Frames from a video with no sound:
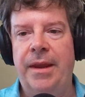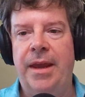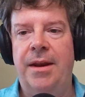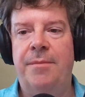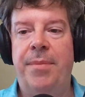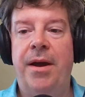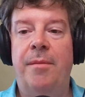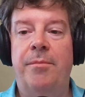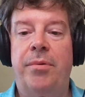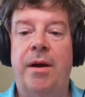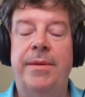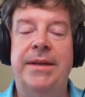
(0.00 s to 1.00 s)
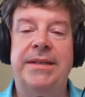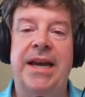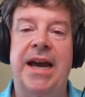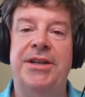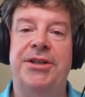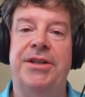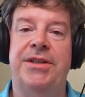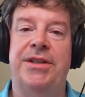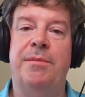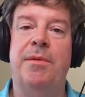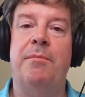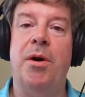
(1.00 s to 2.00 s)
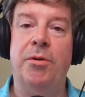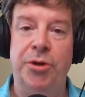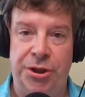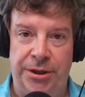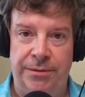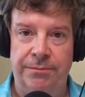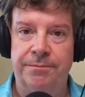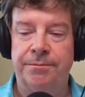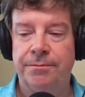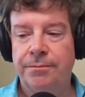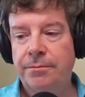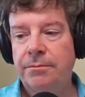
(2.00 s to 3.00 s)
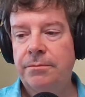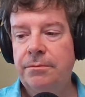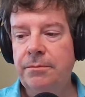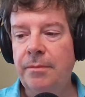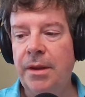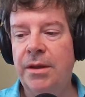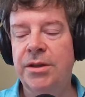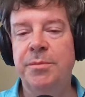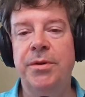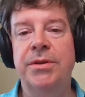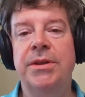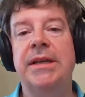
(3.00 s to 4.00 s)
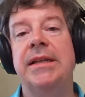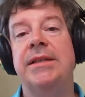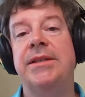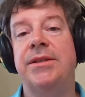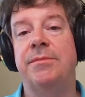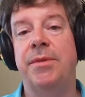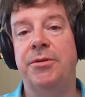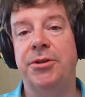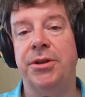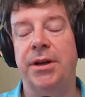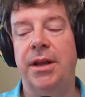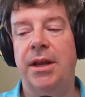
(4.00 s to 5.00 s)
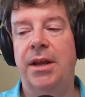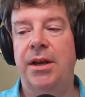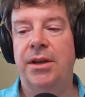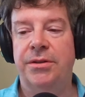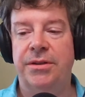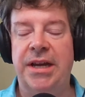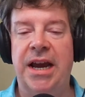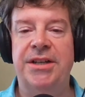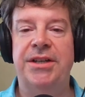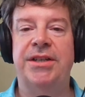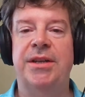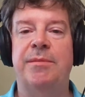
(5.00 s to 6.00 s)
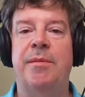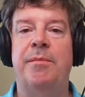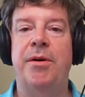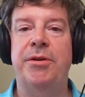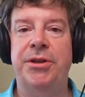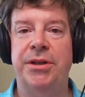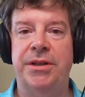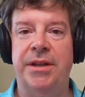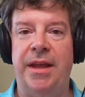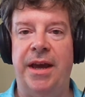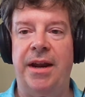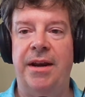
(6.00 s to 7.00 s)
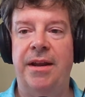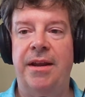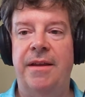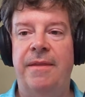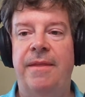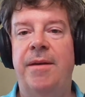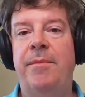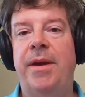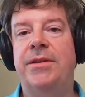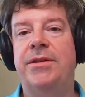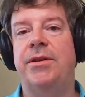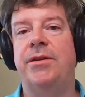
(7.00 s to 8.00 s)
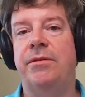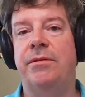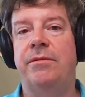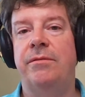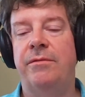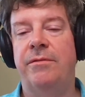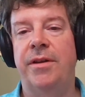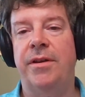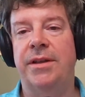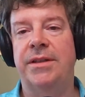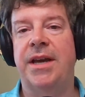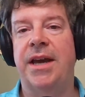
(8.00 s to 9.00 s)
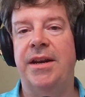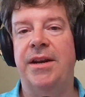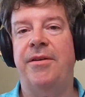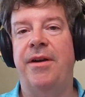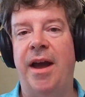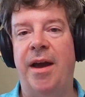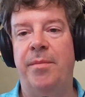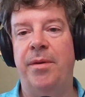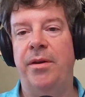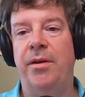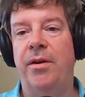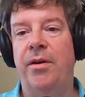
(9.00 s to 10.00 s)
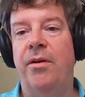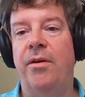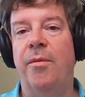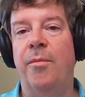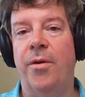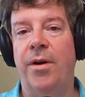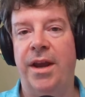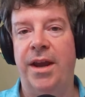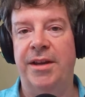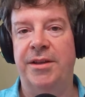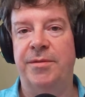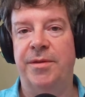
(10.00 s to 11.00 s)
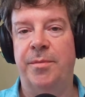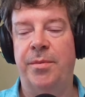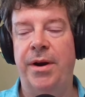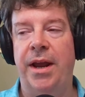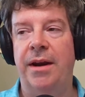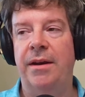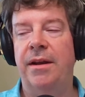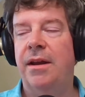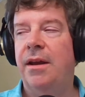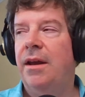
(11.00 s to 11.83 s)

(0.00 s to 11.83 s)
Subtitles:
and probably attaching some emotion, because music elicits emotion. So attaching some emotion to that makes you feel excited or happy or more engaged with the brand.